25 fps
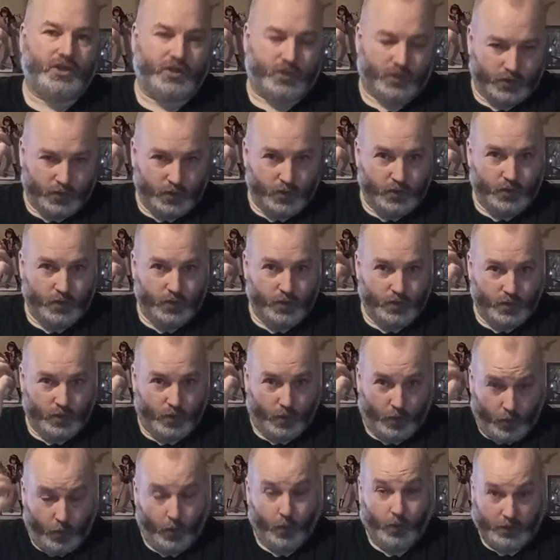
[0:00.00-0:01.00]
to
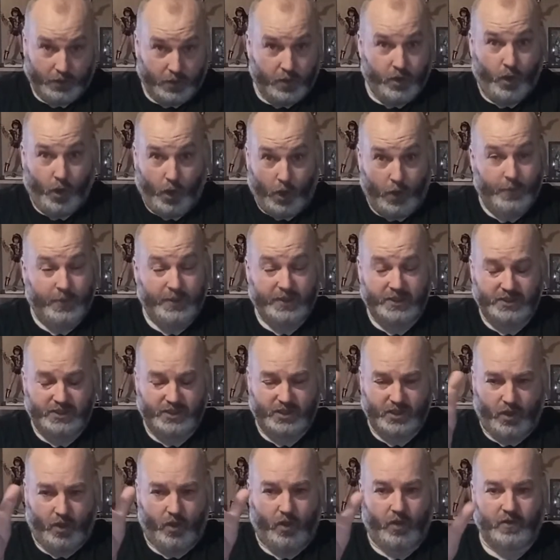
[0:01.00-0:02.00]
own
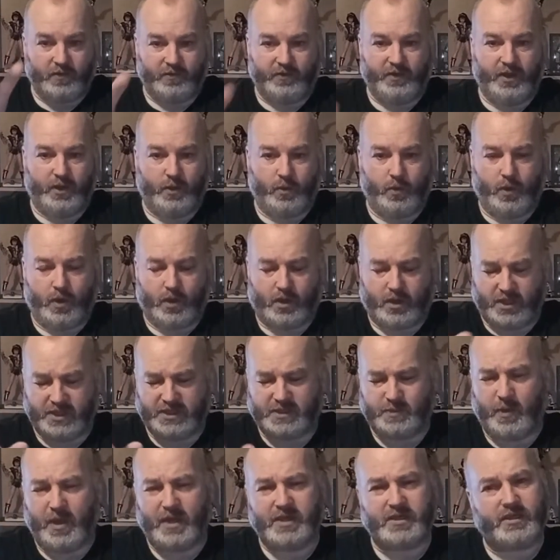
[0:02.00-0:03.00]
copies of their work,
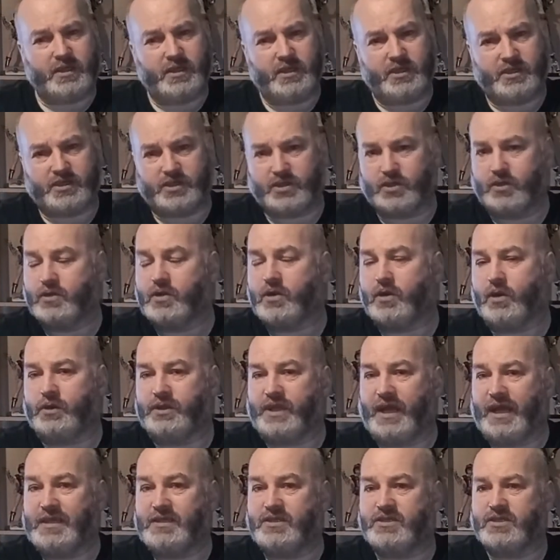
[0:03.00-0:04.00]
especially a song called
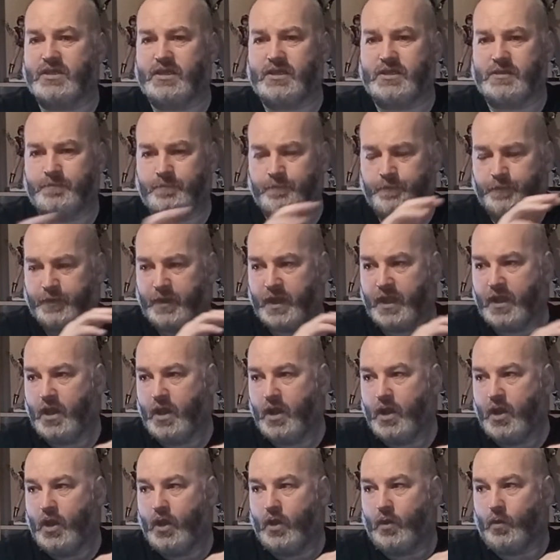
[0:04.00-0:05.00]
Angela,
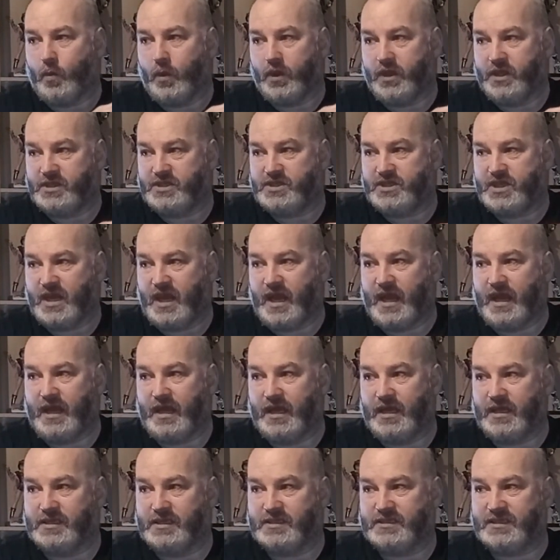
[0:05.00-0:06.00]
which
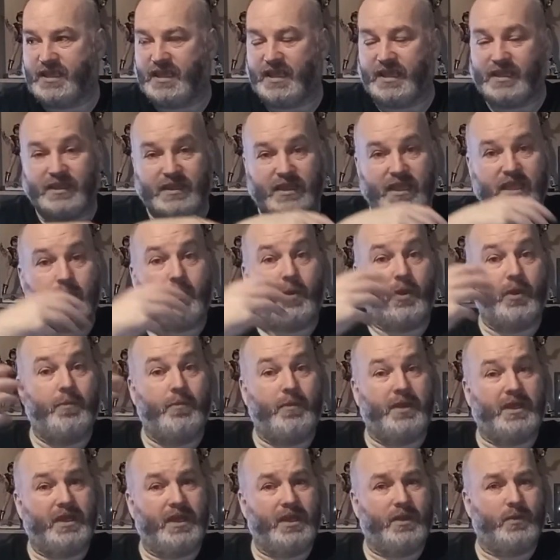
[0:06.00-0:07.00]
has a deeper
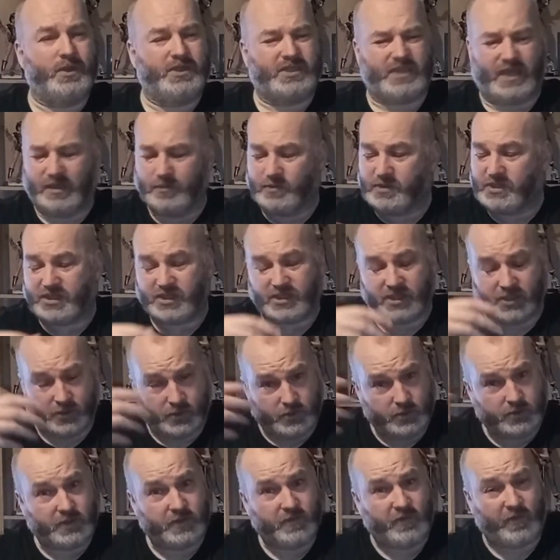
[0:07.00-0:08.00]
meaning, which I'm
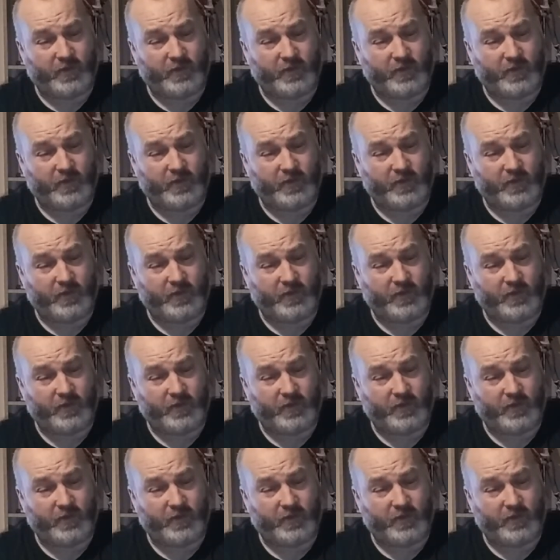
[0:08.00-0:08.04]
still to